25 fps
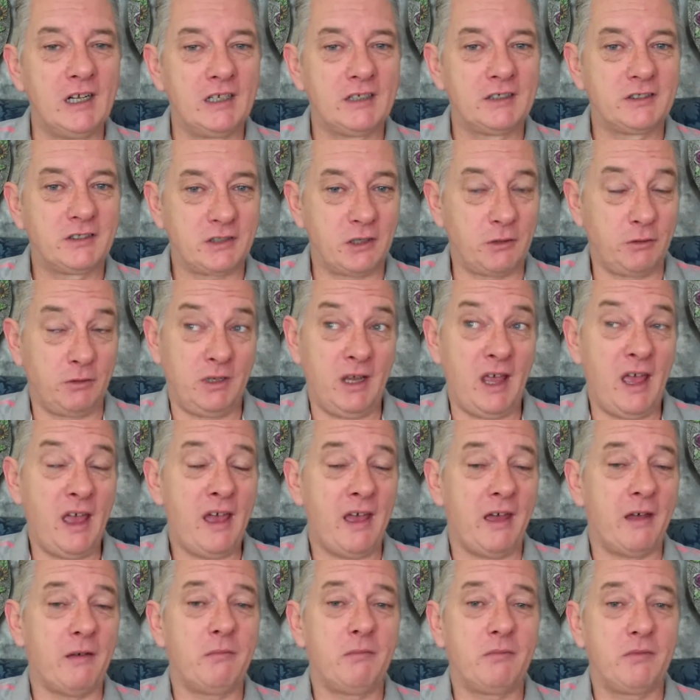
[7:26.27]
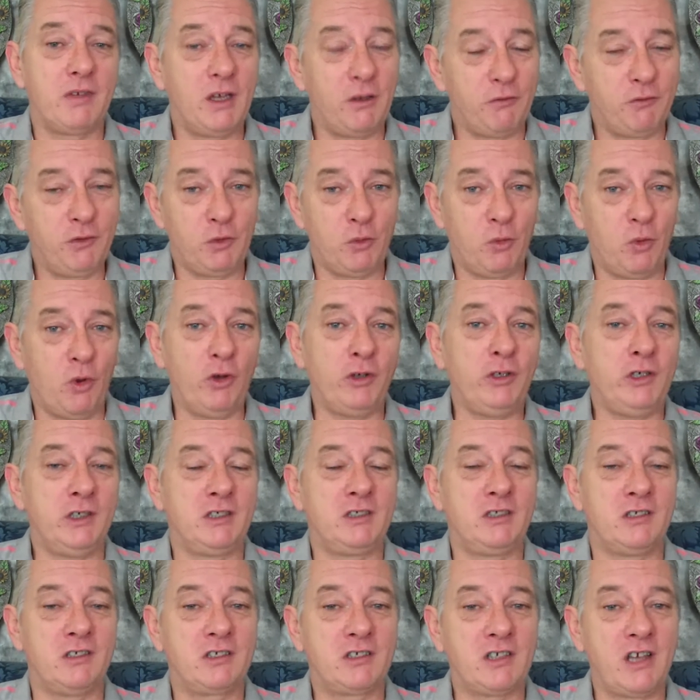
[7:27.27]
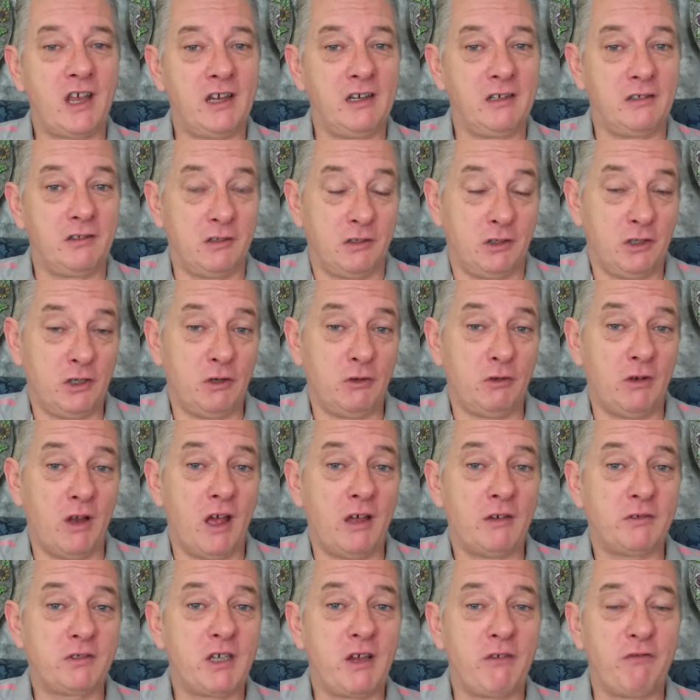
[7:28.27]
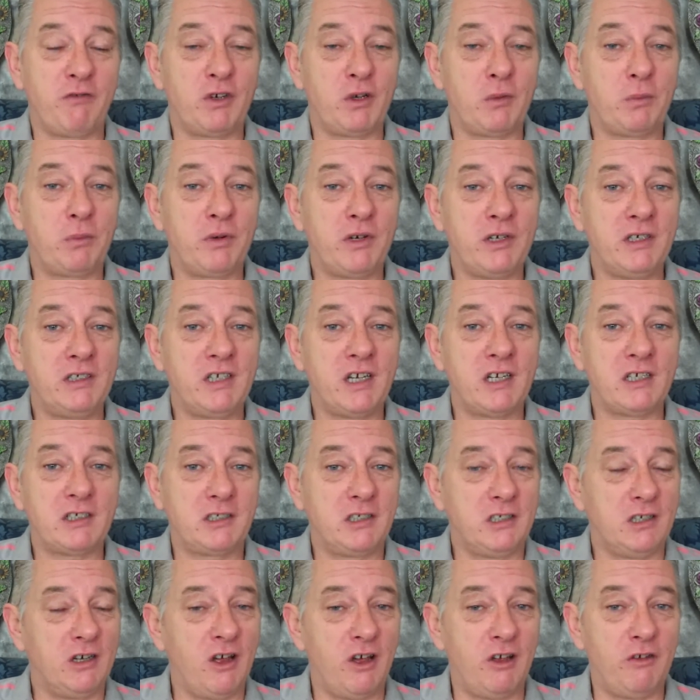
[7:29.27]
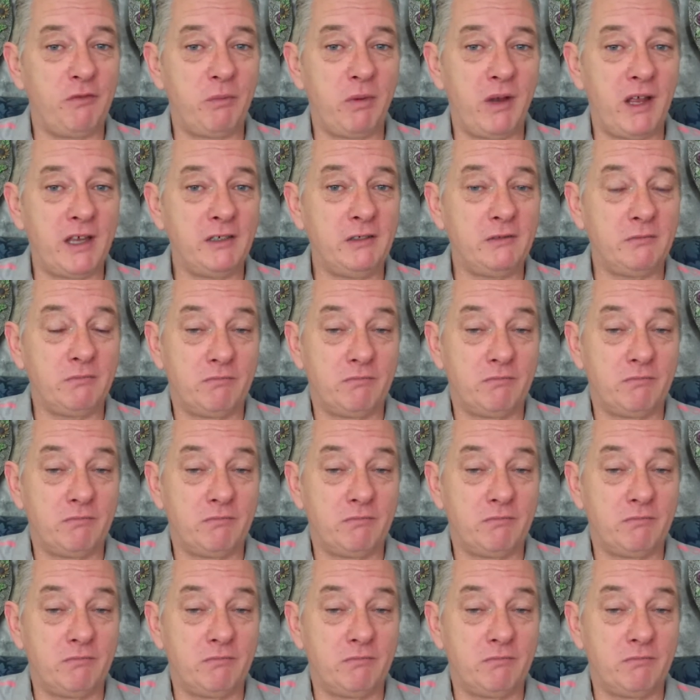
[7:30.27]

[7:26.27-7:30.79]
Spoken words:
So yeah, if you wanted to say the new life's having a predestined life plan,